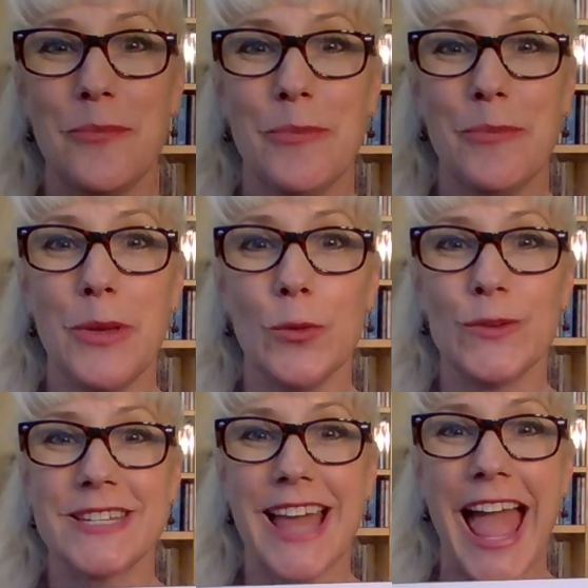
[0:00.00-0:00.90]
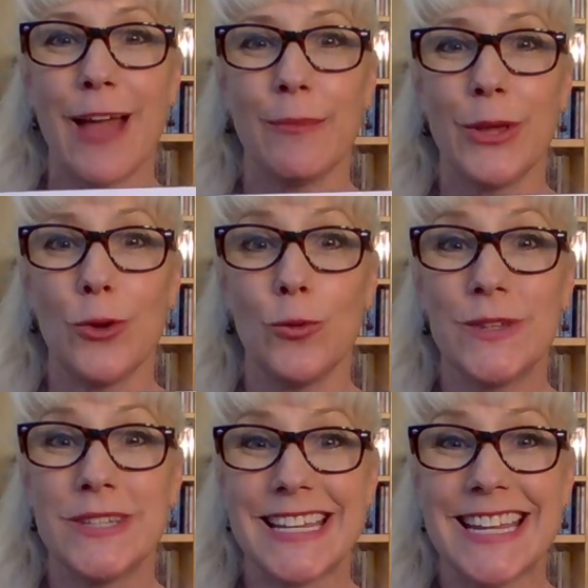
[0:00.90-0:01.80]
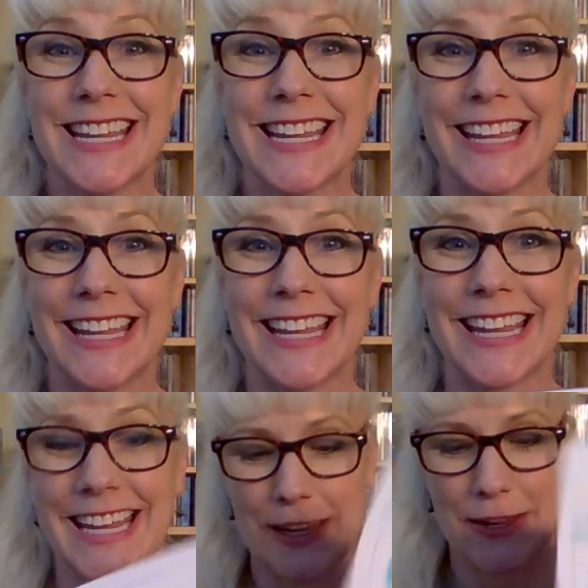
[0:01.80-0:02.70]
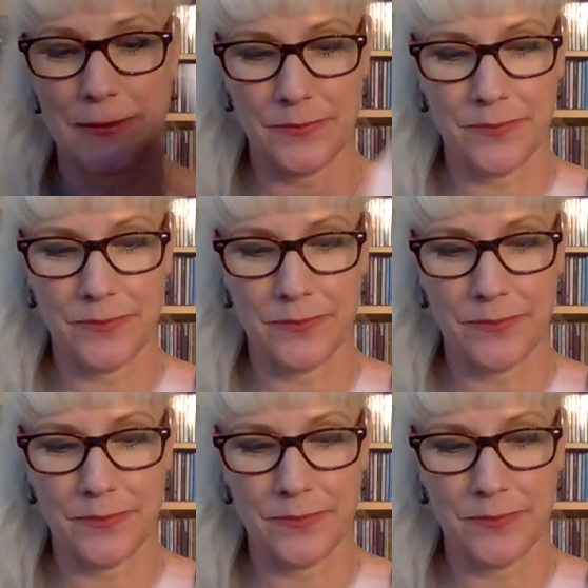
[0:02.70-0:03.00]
Mute, M-U-T-E.